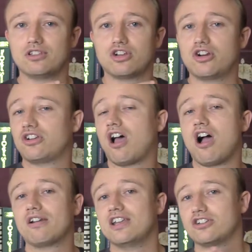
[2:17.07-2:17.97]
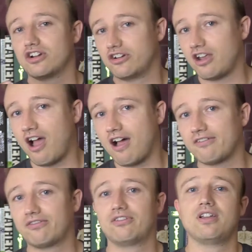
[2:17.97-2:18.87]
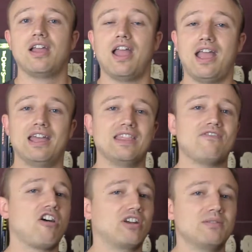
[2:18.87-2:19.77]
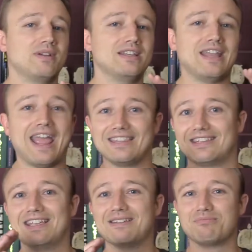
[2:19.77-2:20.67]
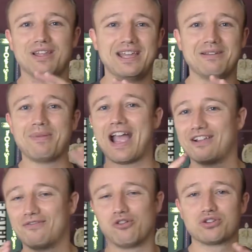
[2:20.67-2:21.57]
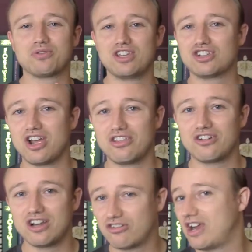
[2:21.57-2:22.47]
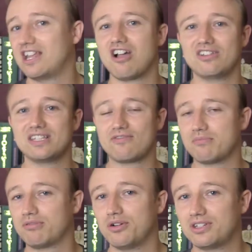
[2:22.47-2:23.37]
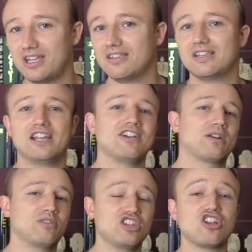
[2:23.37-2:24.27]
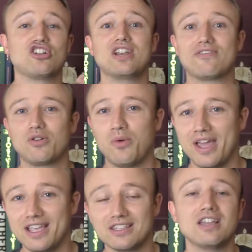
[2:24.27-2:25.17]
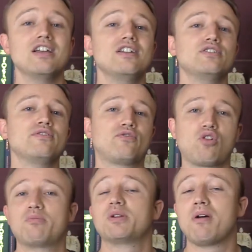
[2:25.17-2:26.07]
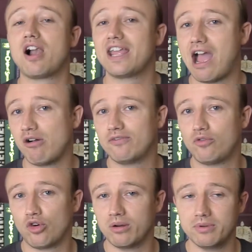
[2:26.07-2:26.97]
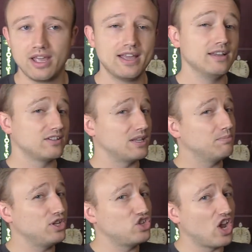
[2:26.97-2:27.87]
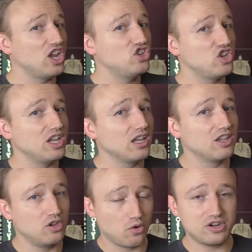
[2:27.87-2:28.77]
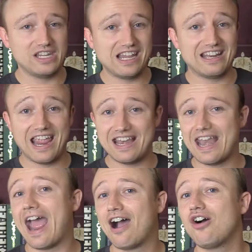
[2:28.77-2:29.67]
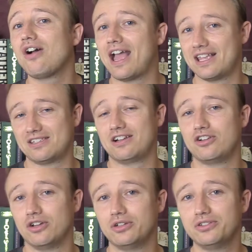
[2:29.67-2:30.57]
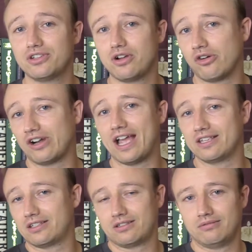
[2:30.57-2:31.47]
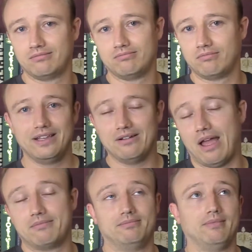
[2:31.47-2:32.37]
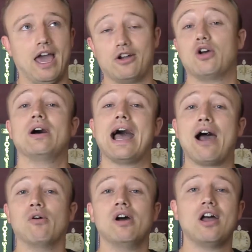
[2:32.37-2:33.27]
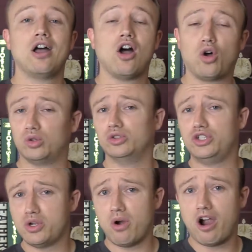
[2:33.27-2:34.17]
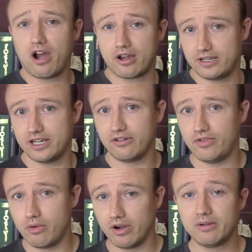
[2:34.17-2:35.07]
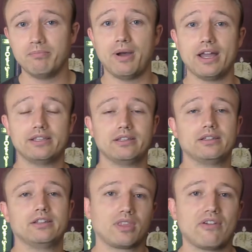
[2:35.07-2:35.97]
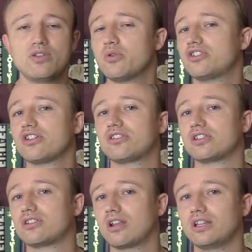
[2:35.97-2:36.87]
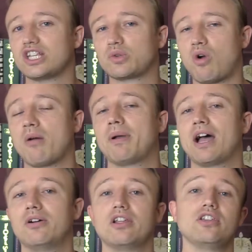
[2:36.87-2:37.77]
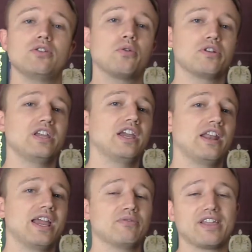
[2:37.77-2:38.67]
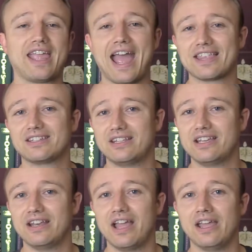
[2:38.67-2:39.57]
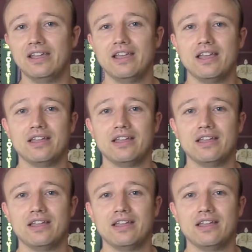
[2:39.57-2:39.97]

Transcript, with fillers: turned on and turned off and they've already been dancing and playing back and forth with each other and creating all these different proteins that interact with each other in different ways to form your body how it formed. Simply changing your DNA now as an adult or as now I, I don't know how old you are, dear viewer, but if you were just to suddenly swap out your DNA with a cat's DNA,